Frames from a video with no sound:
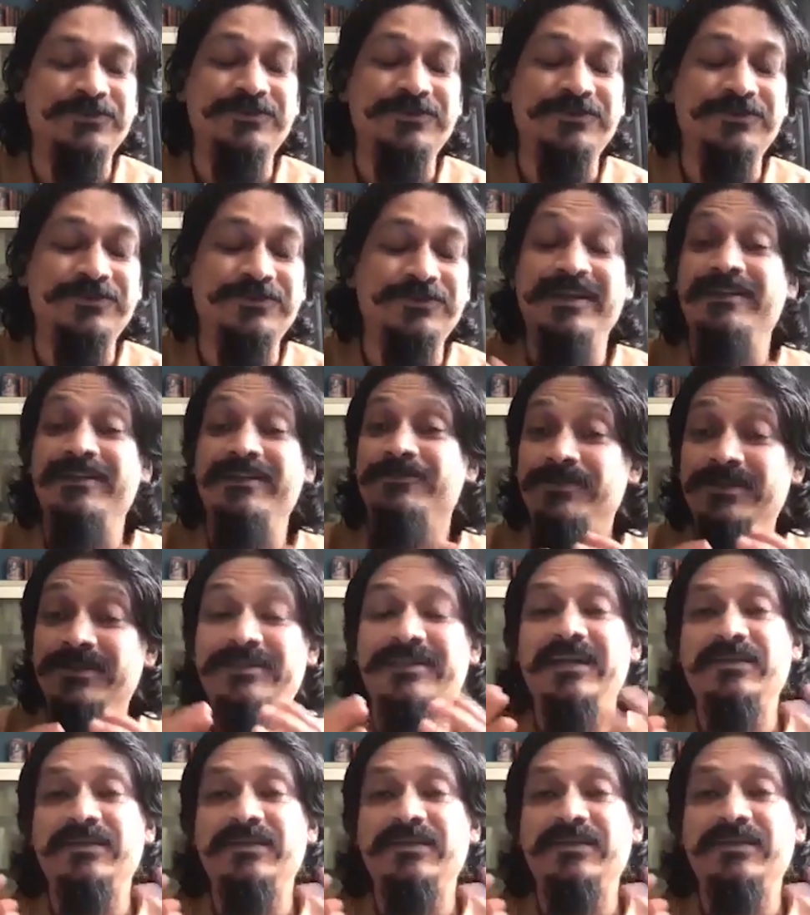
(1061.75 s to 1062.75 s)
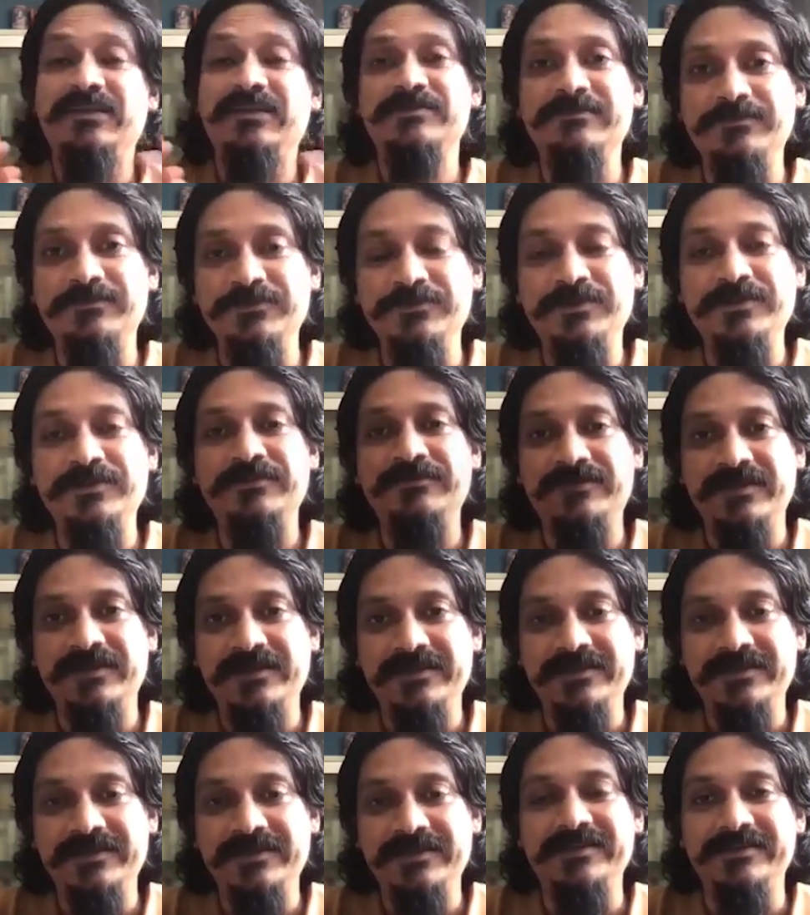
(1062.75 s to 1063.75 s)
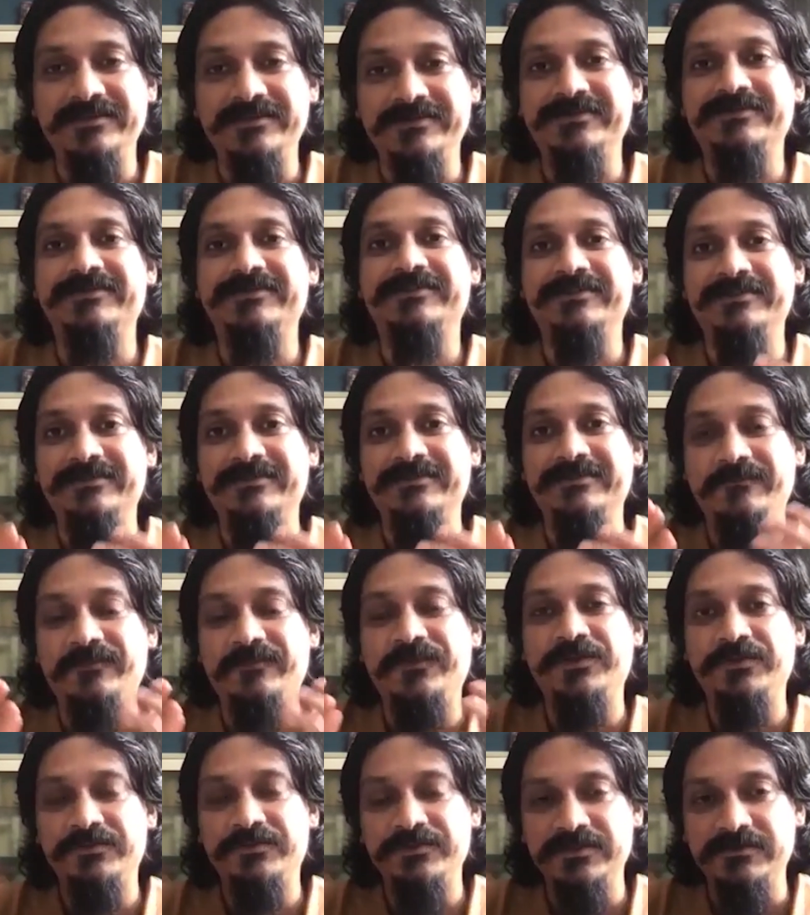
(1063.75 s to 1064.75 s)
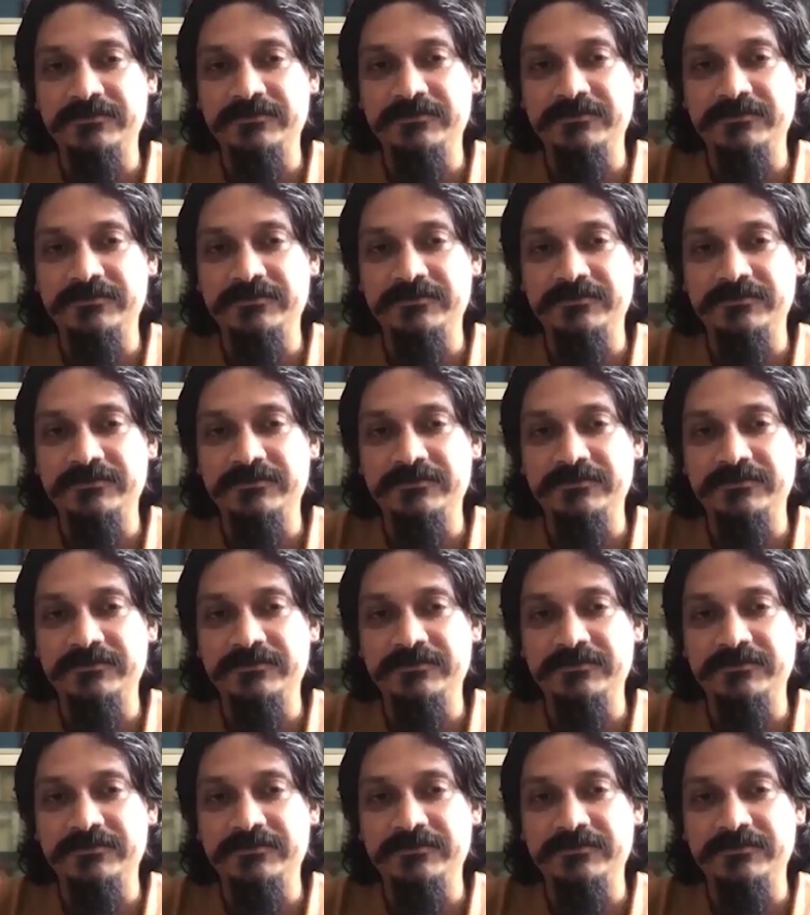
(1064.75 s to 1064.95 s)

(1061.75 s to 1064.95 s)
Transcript: And I thought that that was the beauty of that idea. Uh, you know, it was